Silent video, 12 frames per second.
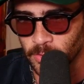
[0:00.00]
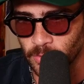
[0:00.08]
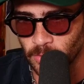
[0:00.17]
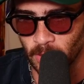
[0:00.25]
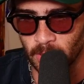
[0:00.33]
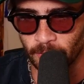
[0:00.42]

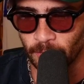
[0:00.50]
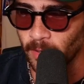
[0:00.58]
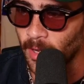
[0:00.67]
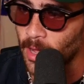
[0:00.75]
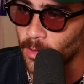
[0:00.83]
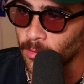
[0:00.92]
Sunny for
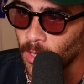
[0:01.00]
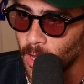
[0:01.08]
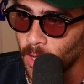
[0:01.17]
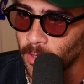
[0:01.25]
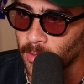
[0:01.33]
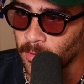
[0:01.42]
how
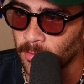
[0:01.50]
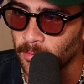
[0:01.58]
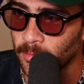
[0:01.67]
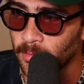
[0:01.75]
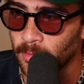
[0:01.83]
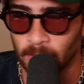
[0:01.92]
long?
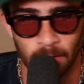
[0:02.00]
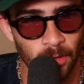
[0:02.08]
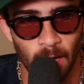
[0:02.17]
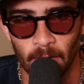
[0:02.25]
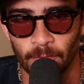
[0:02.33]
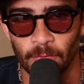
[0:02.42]

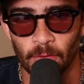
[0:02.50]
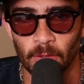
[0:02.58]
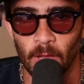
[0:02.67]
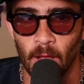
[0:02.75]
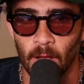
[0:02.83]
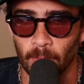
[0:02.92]
Not for
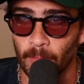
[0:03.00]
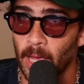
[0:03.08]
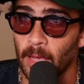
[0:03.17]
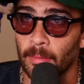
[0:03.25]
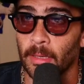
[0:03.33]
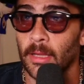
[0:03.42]
long,
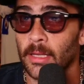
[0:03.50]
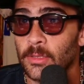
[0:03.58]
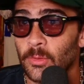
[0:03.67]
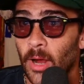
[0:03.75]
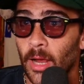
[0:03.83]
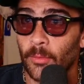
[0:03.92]
baby. That's
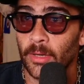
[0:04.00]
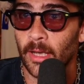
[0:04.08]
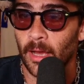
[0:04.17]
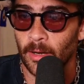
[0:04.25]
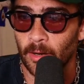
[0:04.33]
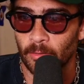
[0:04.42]
right. We
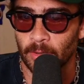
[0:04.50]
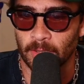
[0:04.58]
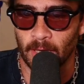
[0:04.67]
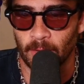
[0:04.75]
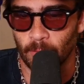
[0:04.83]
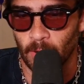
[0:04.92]
got
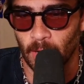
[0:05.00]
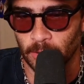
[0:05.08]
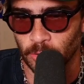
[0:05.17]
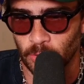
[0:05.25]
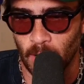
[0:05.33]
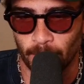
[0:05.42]
hurricane watch,
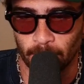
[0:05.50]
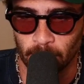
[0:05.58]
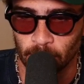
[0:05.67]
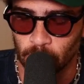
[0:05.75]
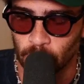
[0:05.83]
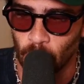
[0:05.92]

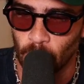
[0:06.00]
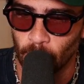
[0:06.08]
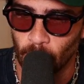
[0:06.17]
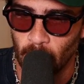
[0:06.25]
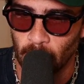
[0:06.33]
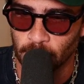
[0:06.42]
tropical storm
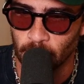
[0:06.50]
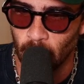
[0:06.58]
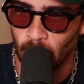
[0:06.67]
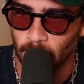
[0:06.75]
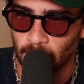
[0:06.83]
watch, all